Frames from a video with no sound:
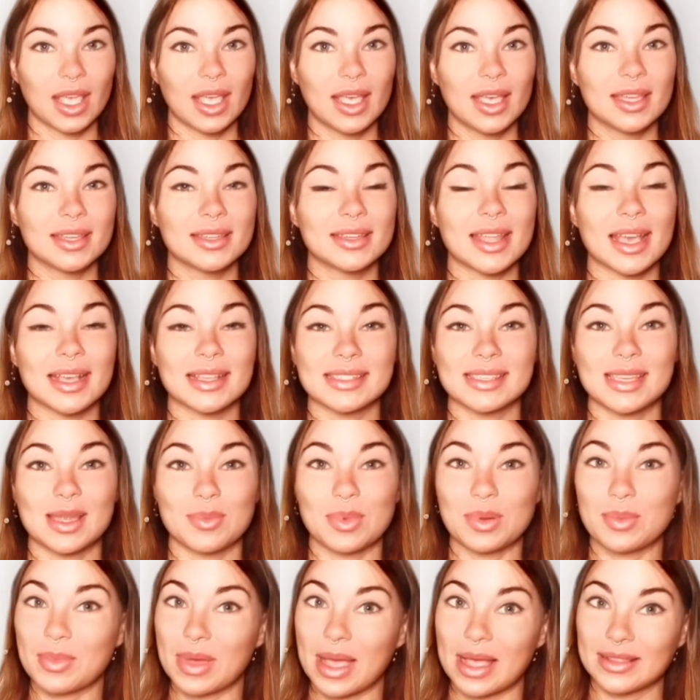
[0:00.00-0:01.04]
Next step
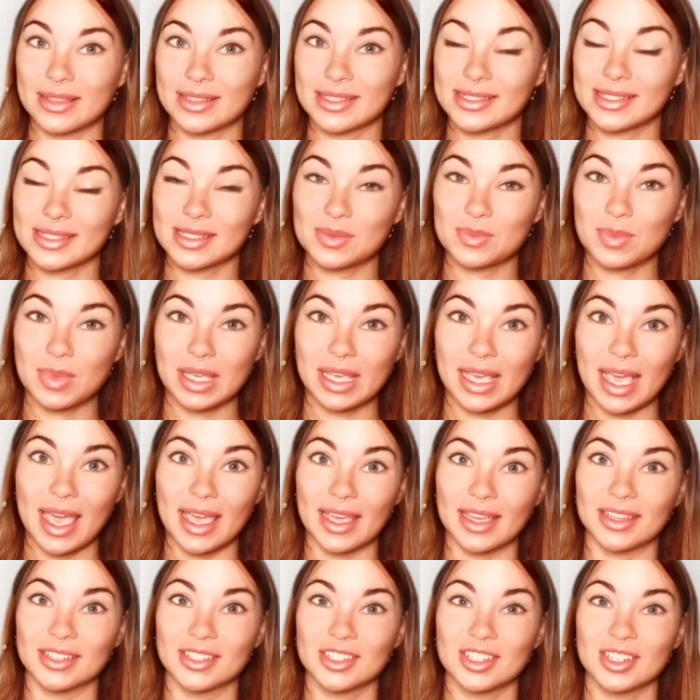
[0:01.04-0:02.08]
in balance is
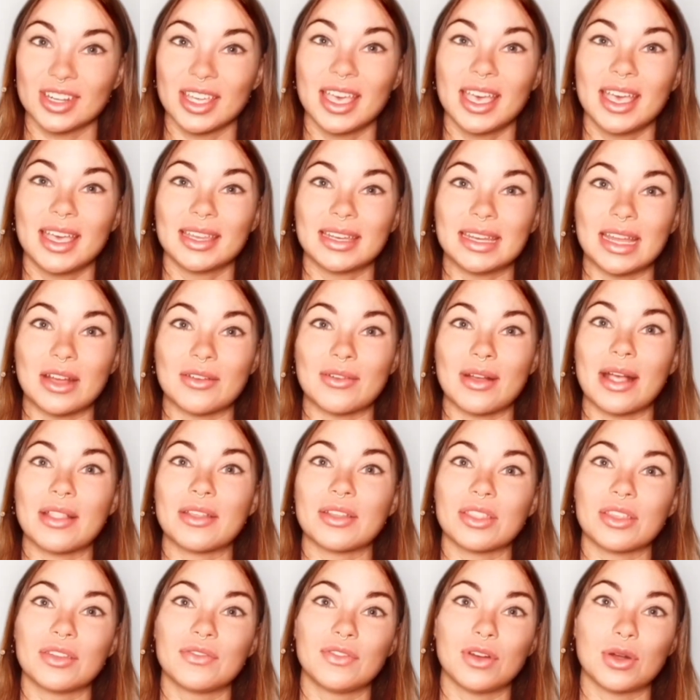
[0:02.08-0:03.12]
pH. Now, rather
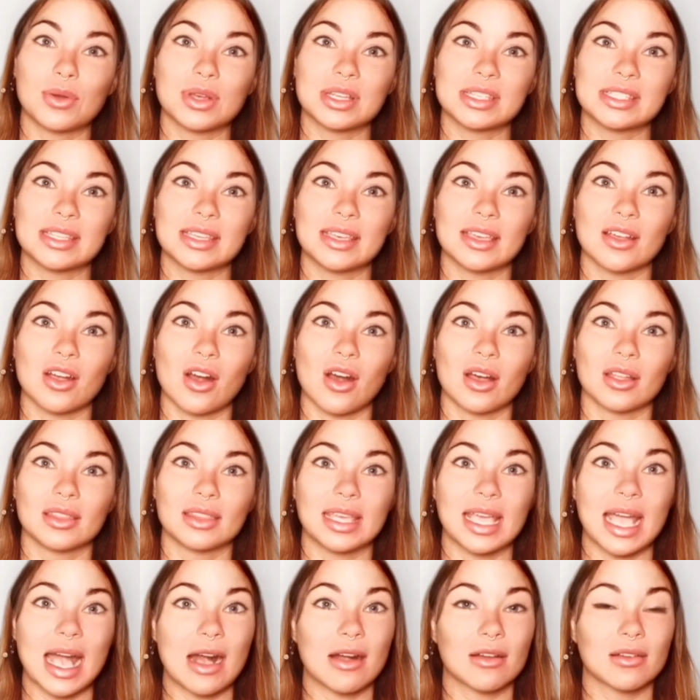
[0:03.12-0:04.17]
than focusing on
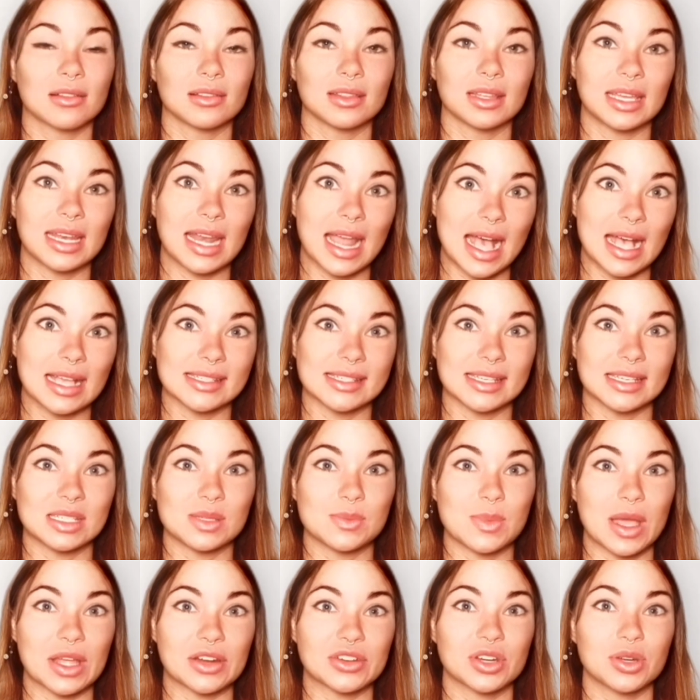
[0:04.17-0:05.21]
the alkaline acid
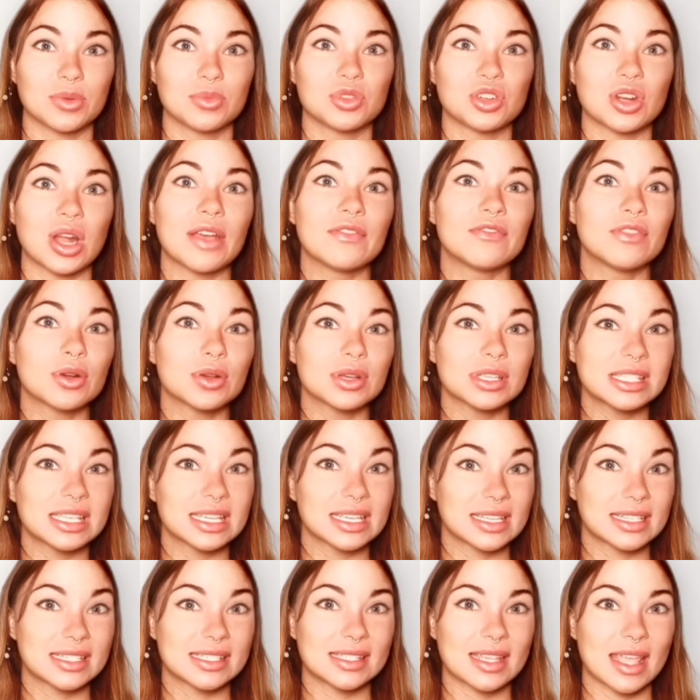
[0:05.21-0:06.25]
spectrum, try focusing
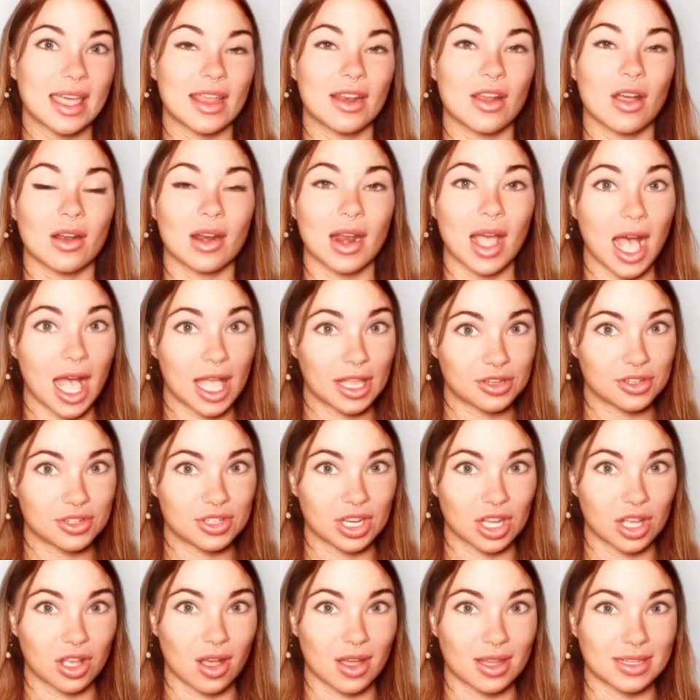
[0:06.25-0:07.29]
instead on
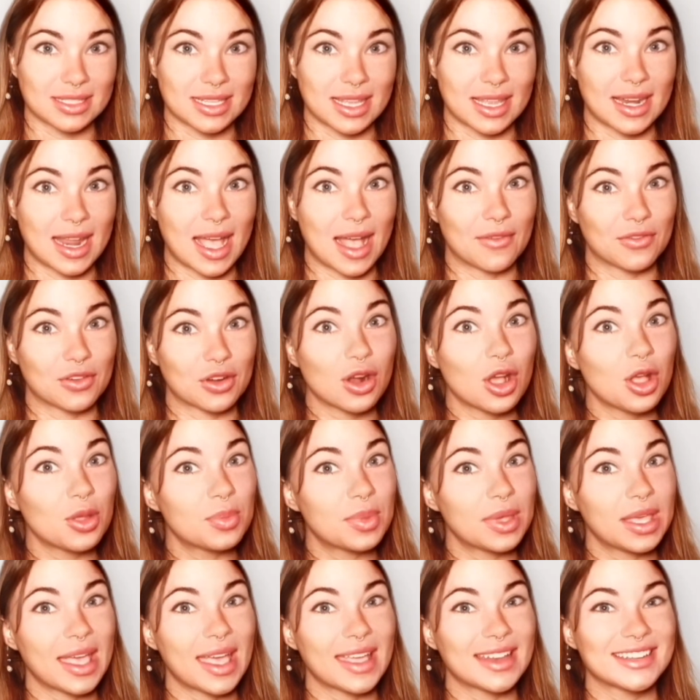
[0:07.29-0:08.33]
hydrogen content. After all,
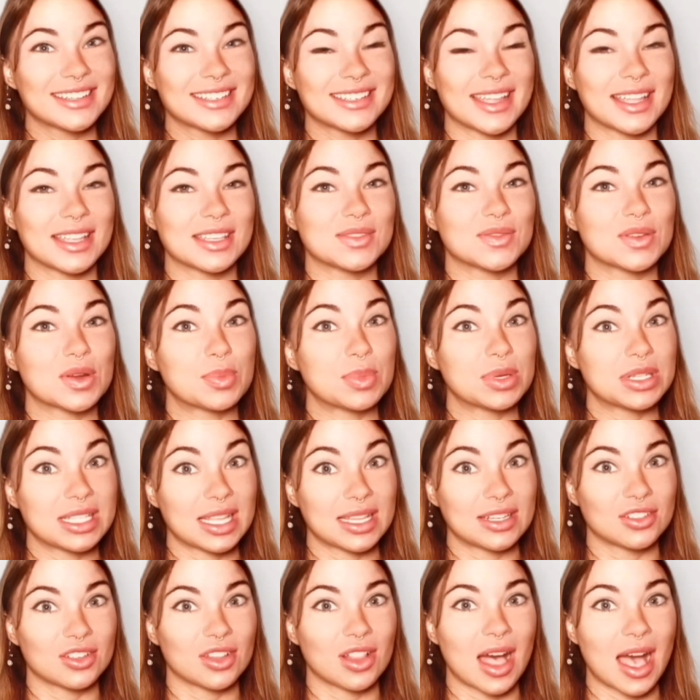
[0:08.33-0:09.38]
pH stands for
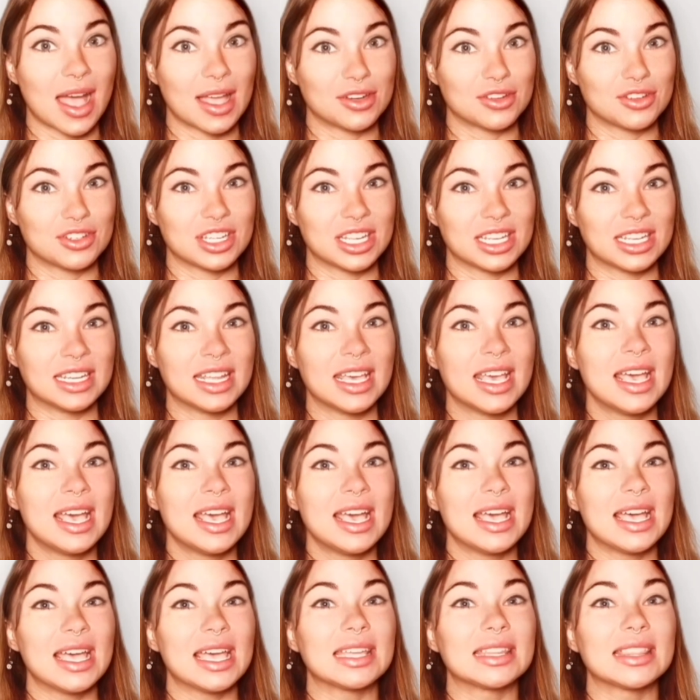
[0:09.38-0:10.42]
potential hydrogen.
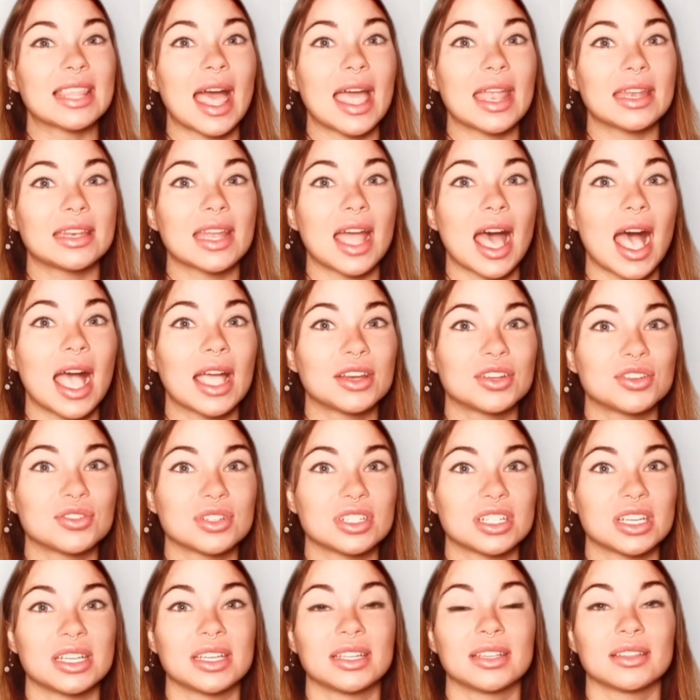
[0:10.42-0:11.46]
In Latin,
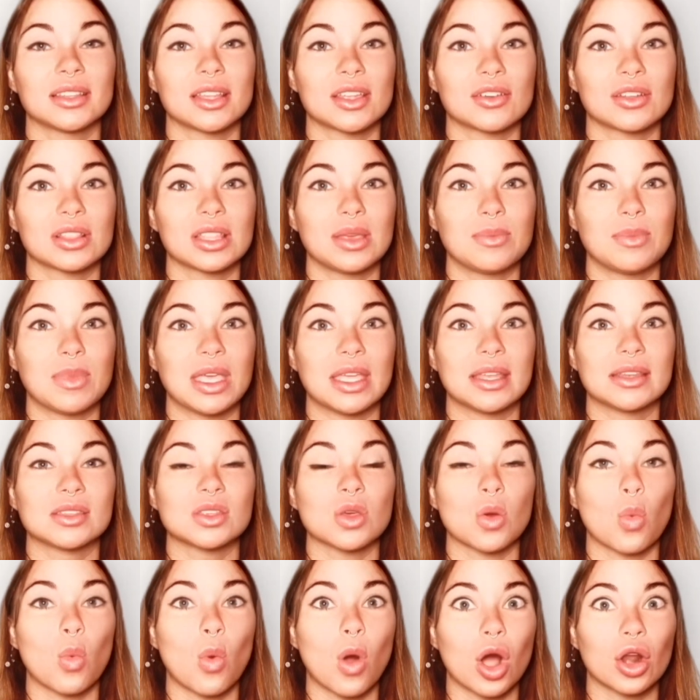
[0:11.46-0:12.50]
hydrogen literally means
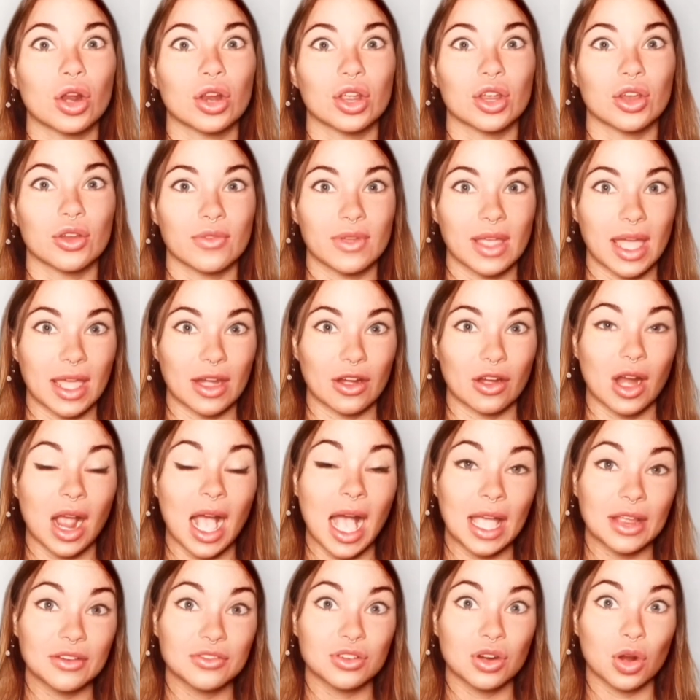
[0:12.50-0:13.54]
water creator,
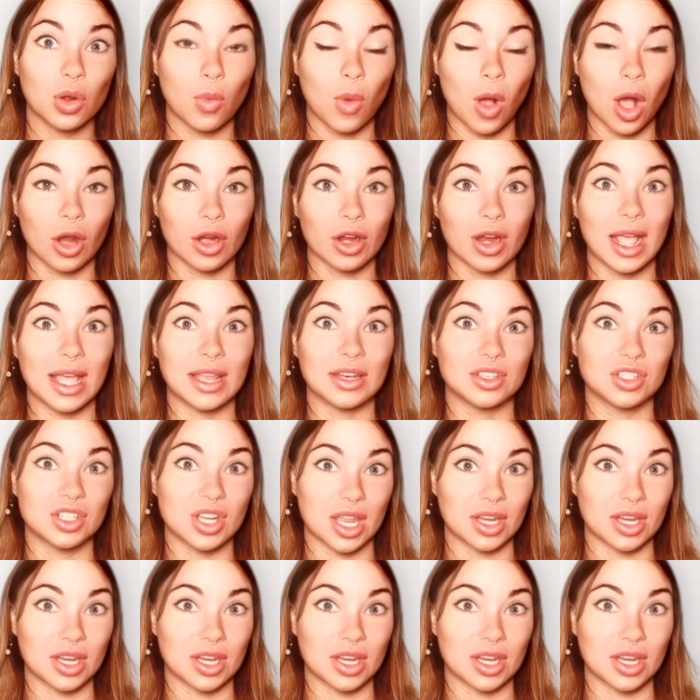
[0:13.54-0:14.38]
hydro, water, and gen,